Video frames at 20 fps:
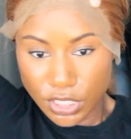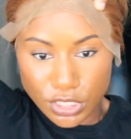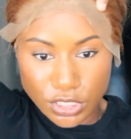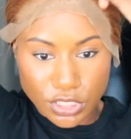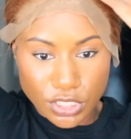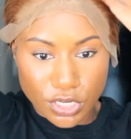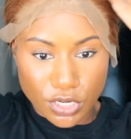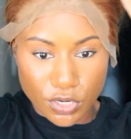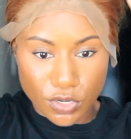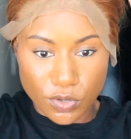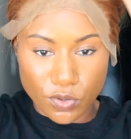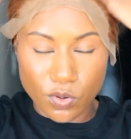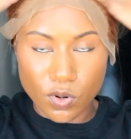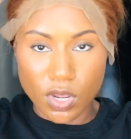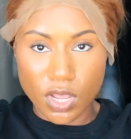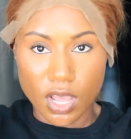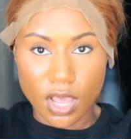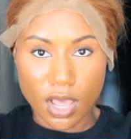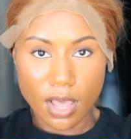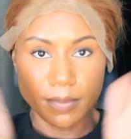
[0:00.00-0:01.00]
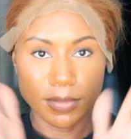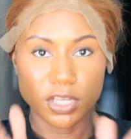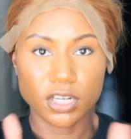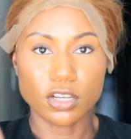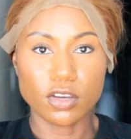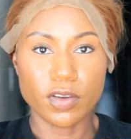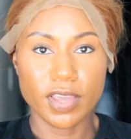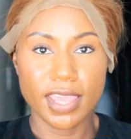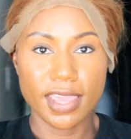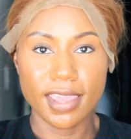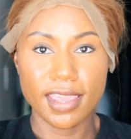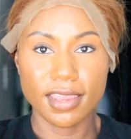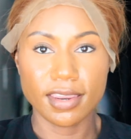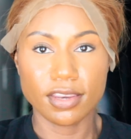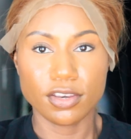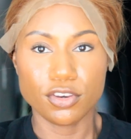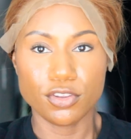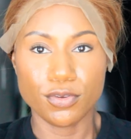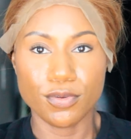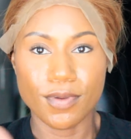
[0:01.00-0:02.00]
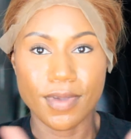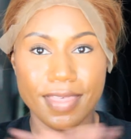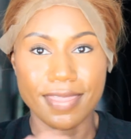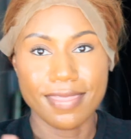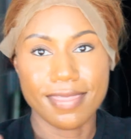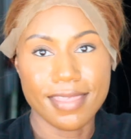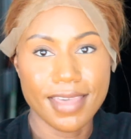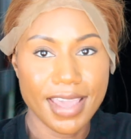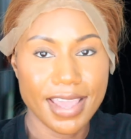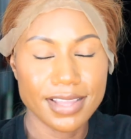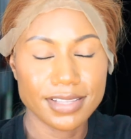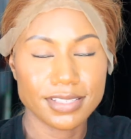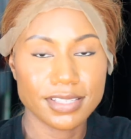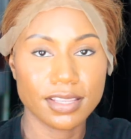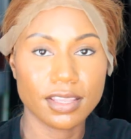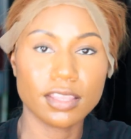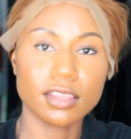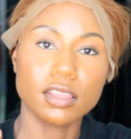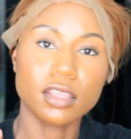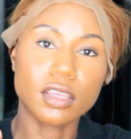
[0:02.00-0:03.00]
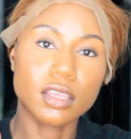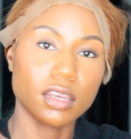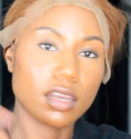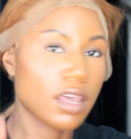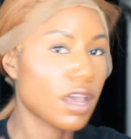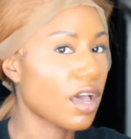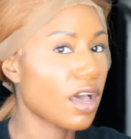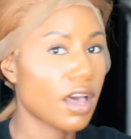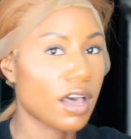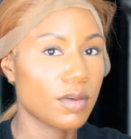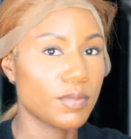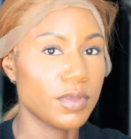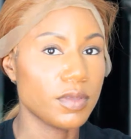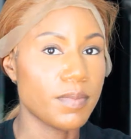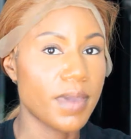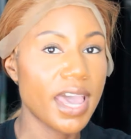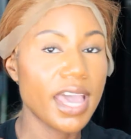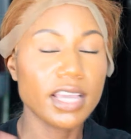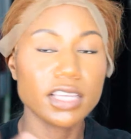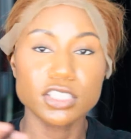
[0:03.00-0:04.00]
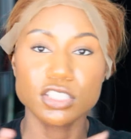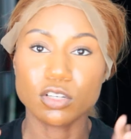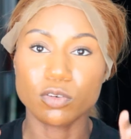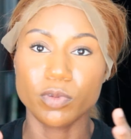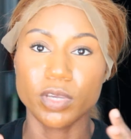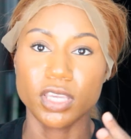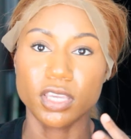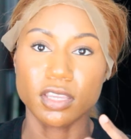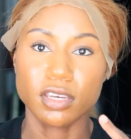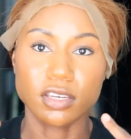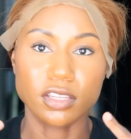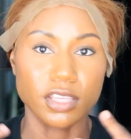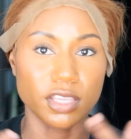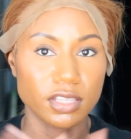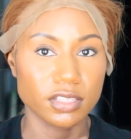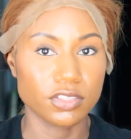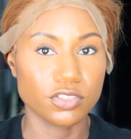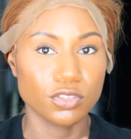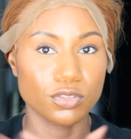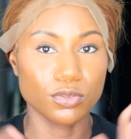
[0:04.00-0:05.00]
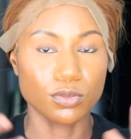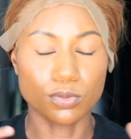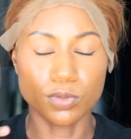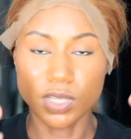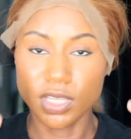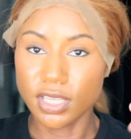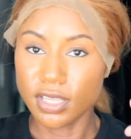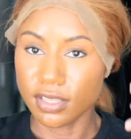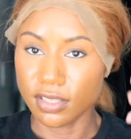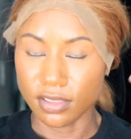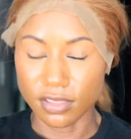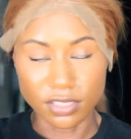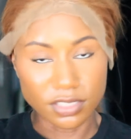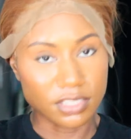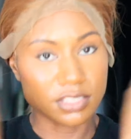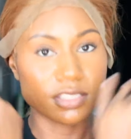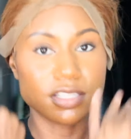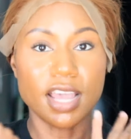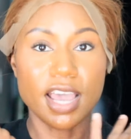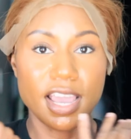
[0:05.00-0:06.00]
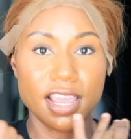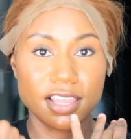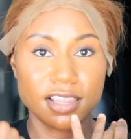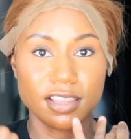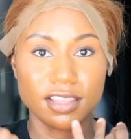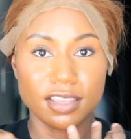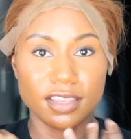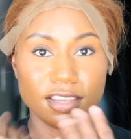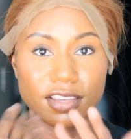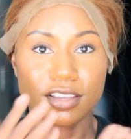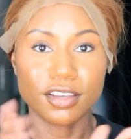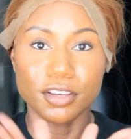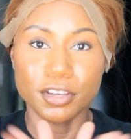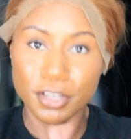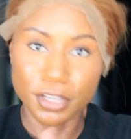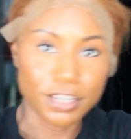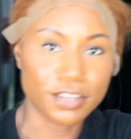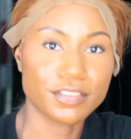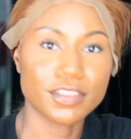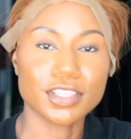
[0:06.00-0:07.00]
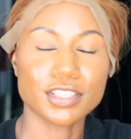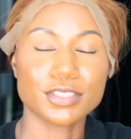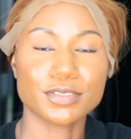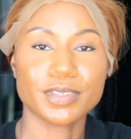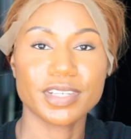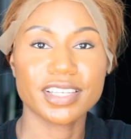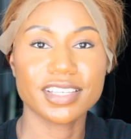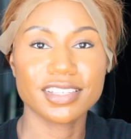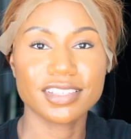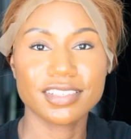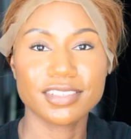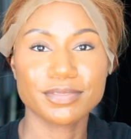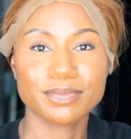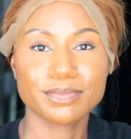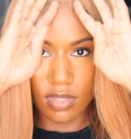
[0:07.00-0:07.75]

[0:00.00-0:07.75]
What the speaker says: So I'm going to go ahead and do that, and then I'll be back so we can get to the styling of this wig.